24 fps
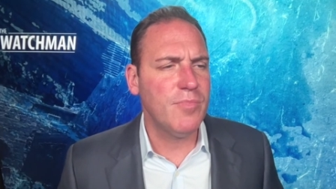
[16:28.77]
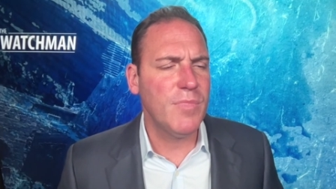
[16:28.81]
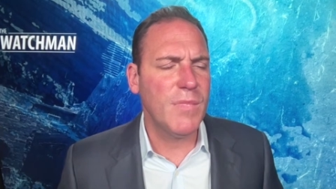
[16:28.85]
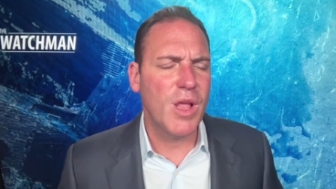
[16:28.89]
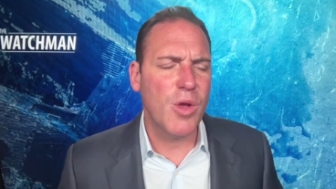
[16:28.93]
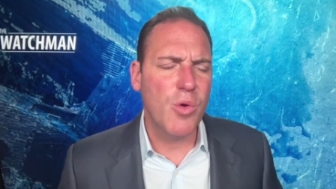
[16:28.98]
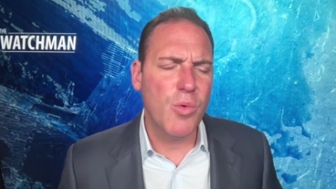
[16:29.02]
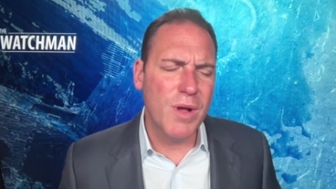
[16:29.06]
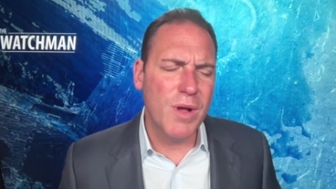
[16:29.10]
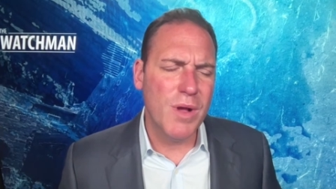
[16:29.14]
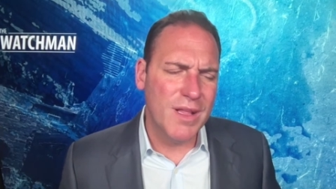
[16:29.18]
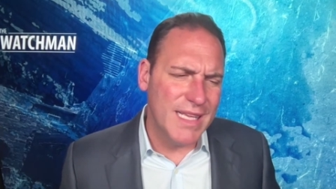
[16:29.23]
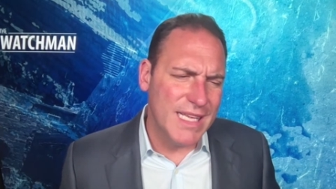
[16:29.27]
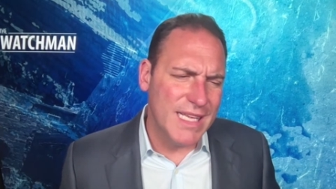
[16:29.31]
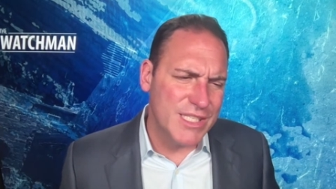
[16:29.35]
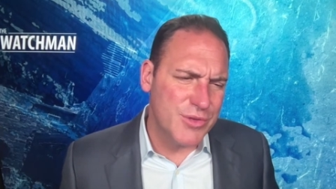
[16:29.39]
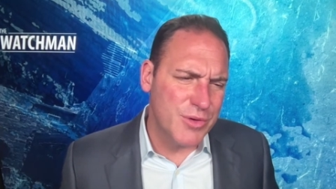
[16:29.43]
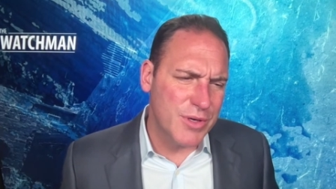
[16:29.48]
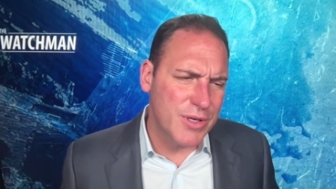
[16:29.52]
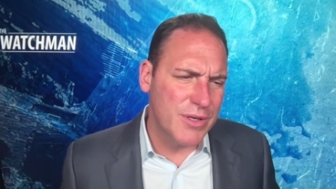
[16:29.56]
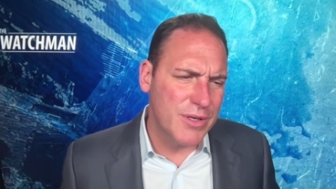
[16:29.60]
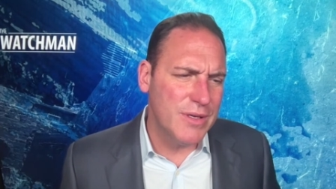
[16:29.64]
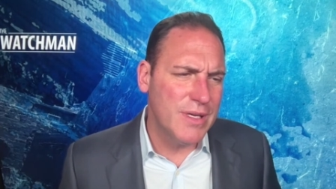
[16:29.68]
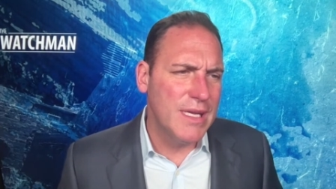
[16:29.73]
Well,
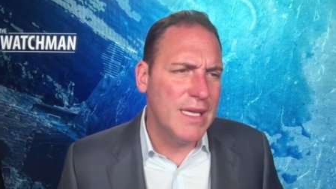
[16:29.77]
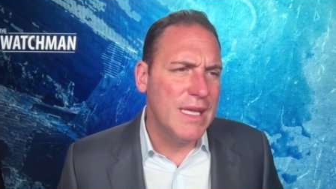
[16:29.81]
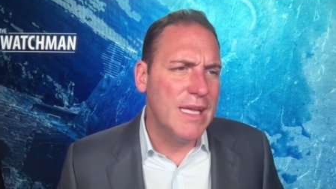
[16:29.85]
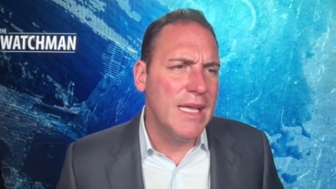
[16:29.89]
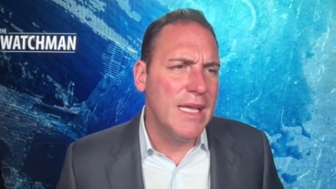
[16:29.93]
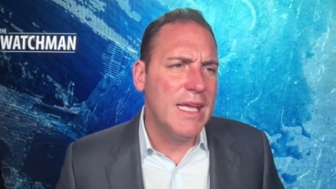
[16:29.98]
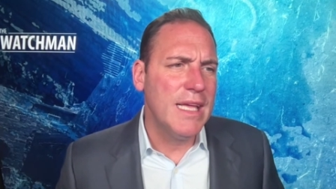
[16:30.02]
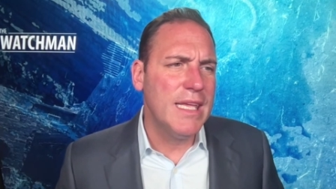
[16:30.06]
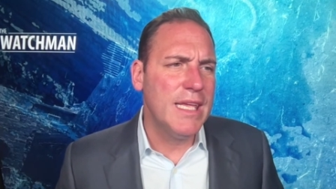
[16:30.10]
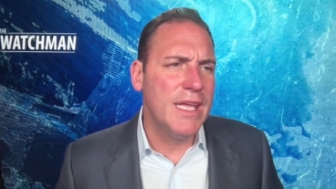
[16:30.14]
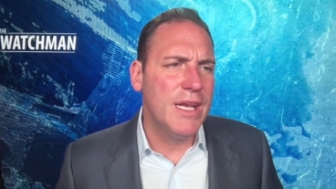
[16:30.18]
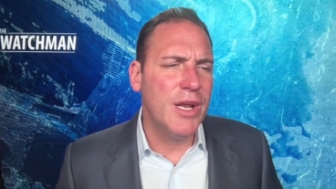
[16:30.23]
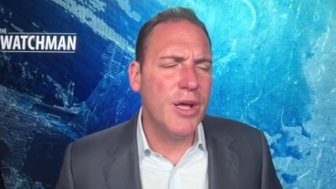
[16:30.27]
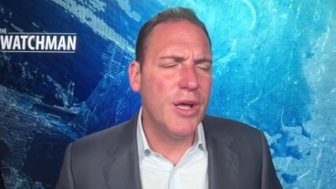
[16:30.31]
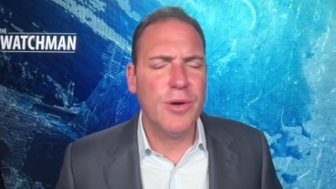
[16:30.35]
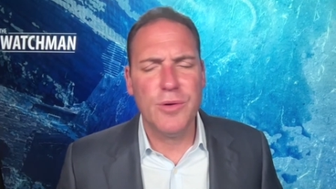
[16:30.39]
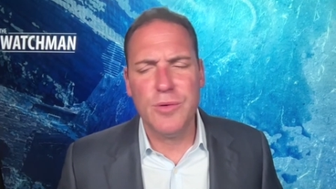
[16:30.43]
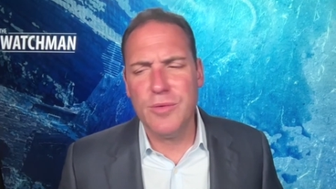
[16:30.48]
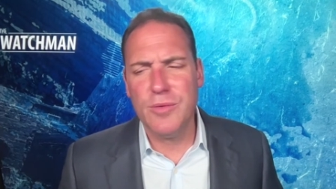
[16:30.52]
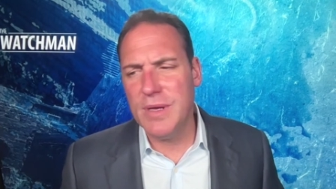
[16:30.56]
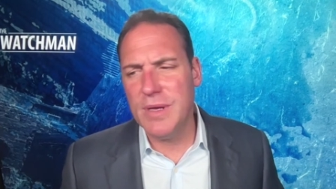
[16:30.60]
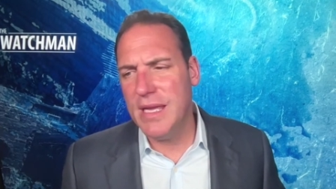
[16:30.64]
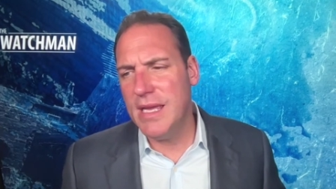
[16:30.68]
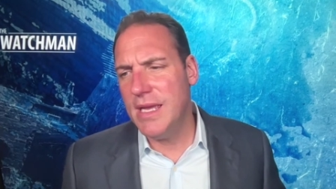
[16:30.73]
Israel,
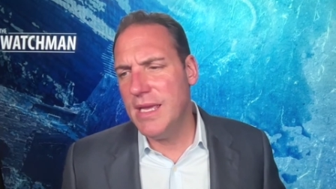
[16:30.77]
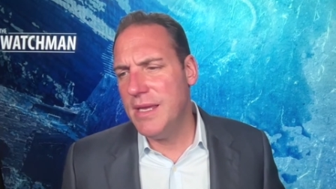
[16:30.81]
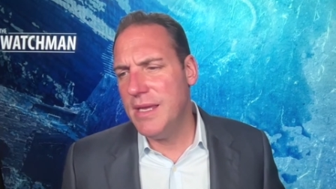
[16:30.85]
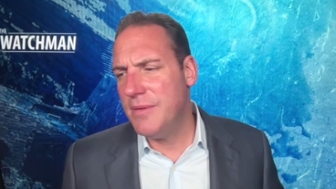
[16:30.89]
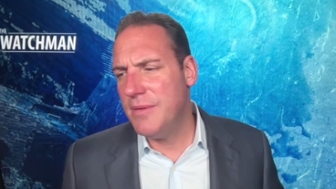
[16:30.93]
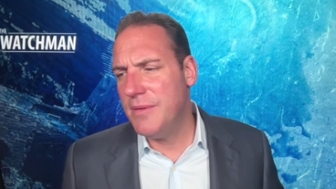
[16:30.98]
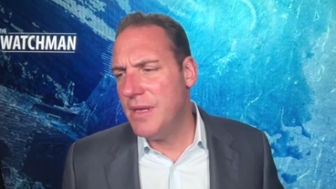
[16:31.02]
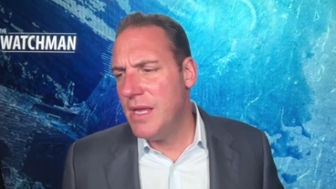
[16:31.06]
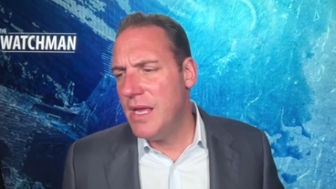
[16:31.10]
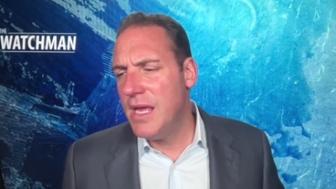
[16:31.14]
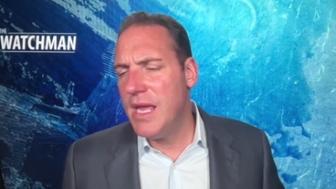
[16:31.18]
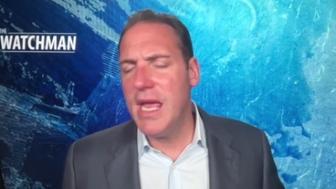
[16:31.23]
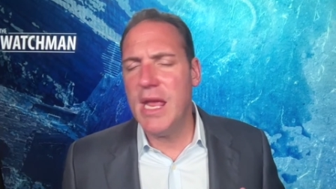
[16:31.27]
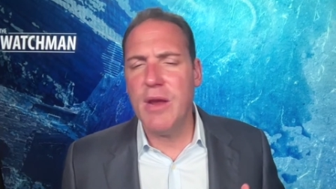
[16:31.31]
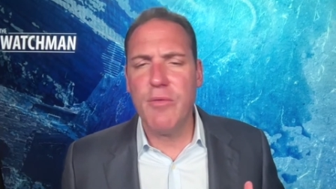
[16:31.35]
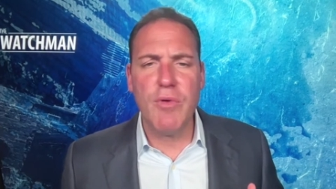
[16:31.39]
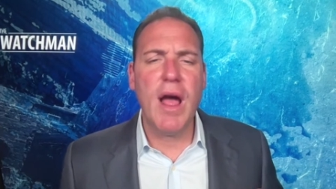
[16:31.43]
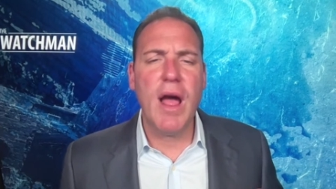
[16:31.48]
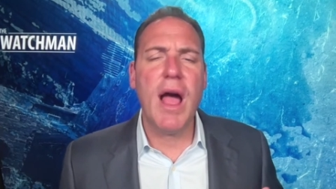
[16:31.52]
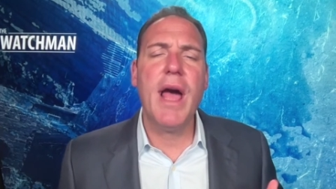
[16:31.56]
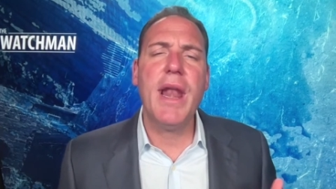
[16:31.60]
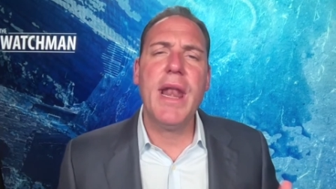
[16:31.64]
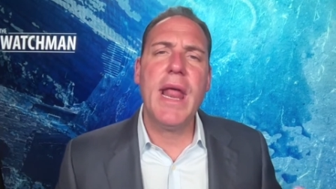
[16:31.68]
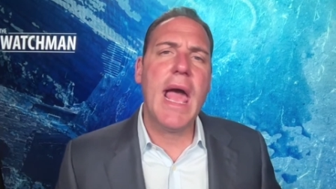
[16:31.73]

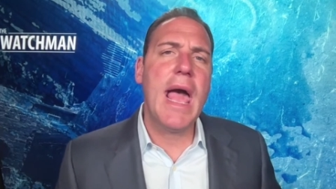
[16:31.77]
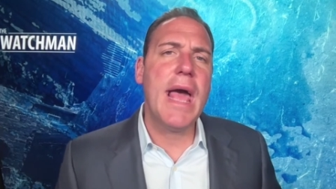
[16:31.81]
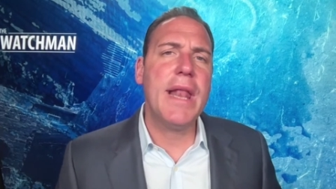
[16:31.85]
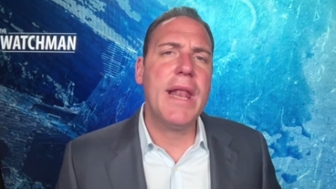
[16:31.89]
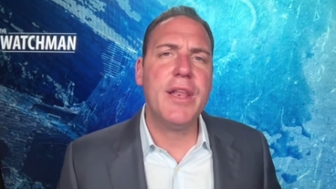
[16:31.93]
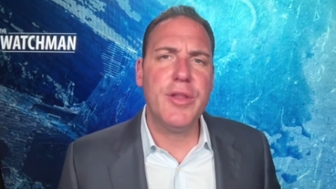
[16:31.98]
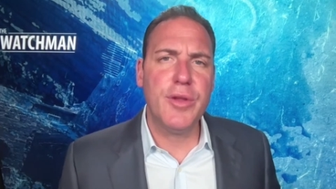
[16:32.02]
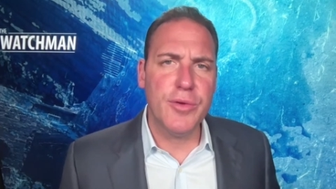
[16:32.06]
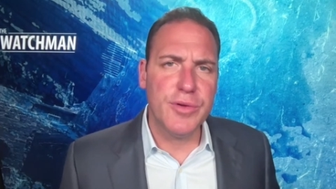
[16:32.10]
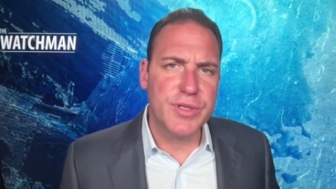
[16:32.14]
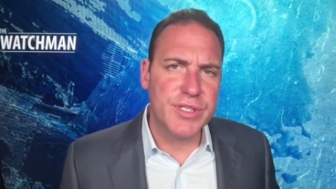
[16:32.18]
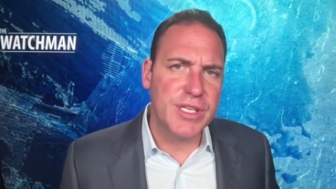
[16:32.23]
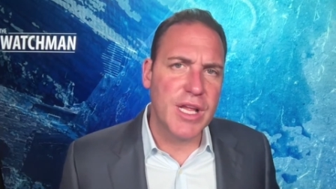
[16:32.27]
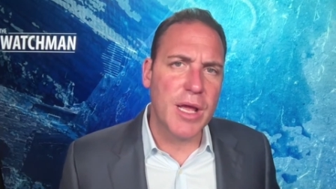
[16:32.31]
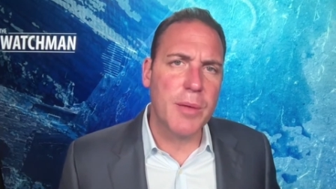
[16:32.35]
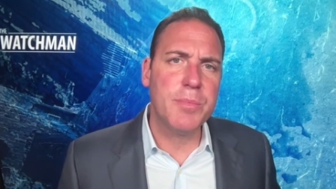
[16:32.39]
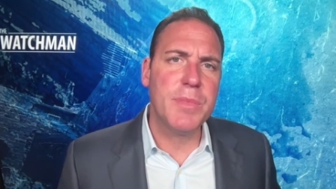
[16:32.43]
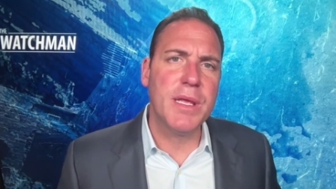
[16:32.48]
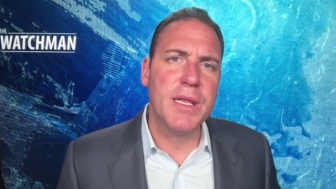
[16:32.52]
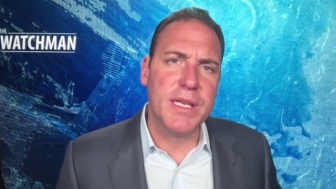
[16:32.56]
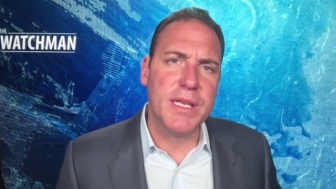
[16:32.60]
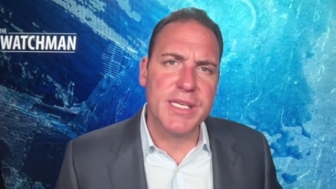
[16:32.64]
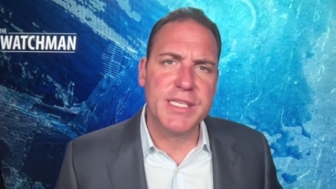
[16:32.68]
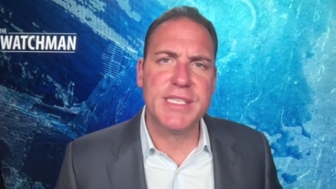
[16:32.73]
Iran had to do
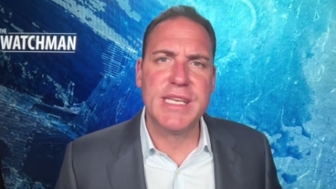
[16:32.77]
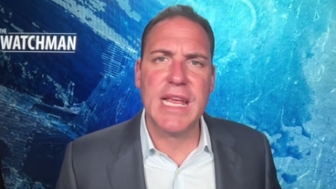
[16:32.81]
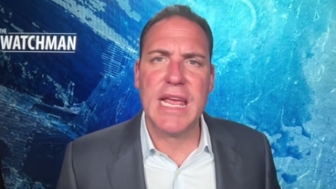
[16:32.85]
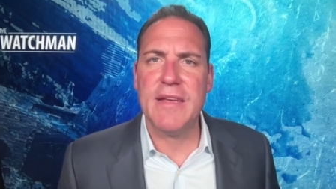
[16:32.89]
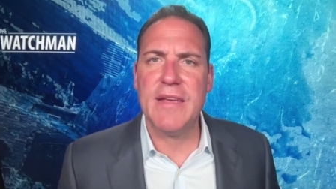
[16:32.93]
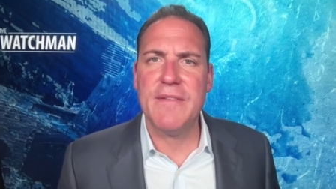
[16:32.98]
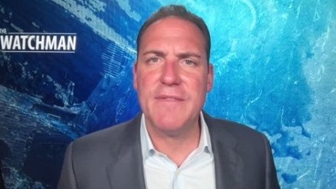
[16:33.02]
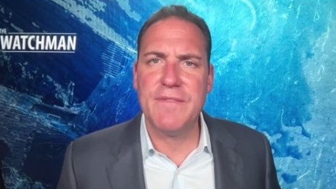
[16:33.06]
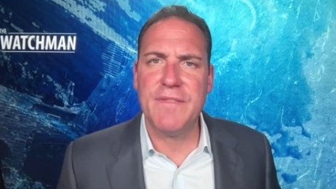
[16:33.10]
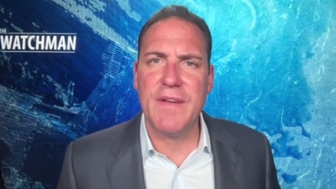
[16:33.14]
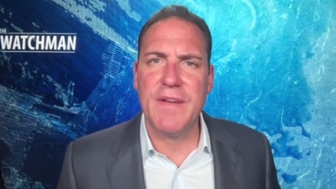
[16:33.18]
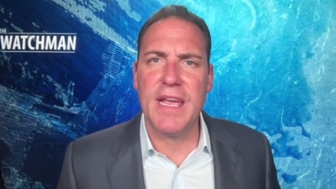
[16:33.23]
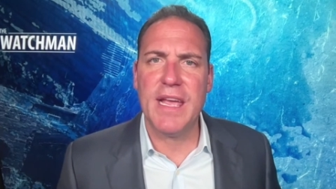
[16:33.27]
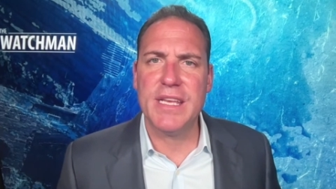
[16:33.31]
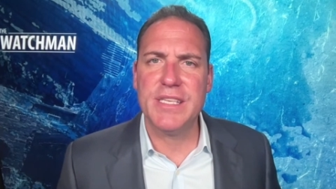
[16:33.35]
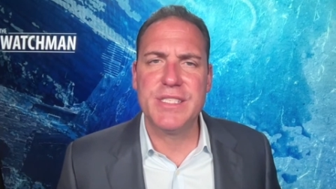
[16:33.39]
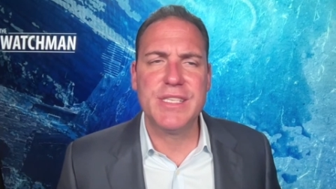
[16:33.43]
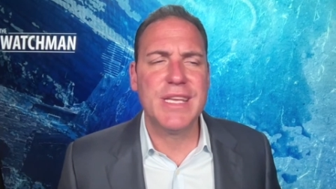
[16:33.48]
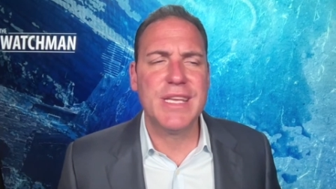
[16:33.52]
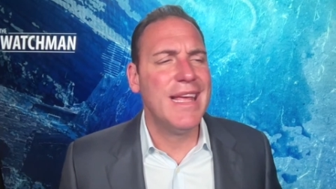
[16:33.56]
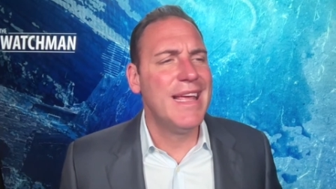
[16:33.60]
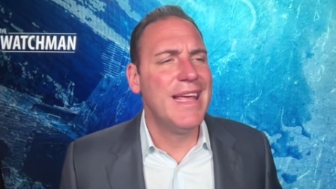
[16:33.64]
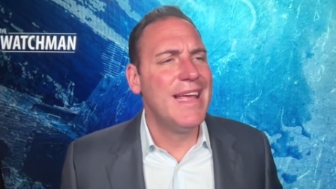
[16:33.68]
something to save face.